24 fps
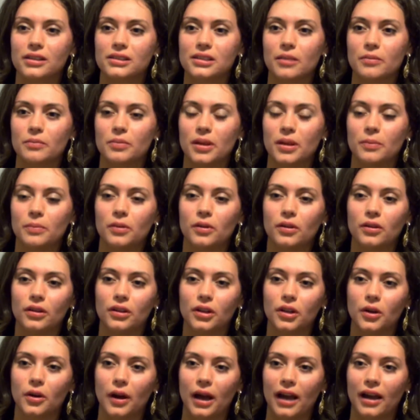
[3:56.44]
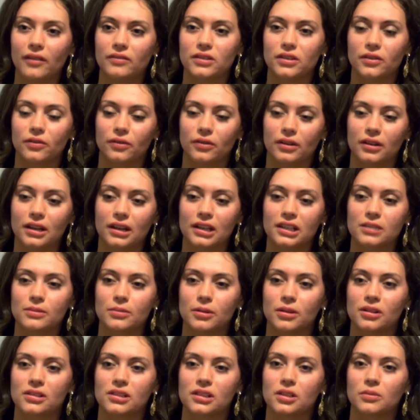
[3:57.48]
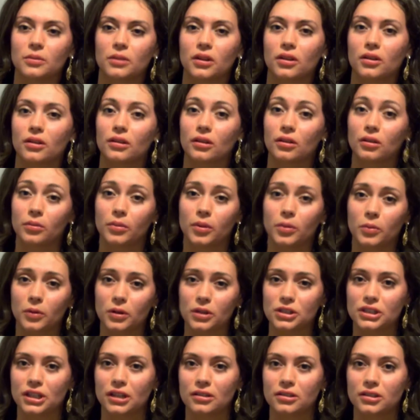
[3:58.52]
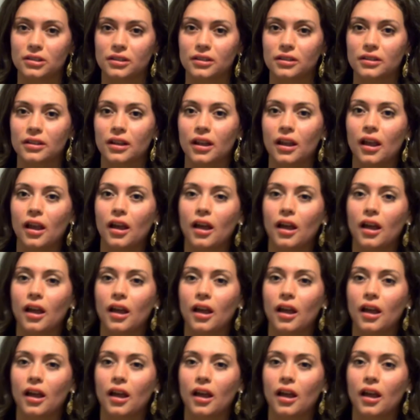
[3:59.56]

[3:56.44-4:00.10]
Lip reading: Some people, have different experiences where they're a little bit more sheltered.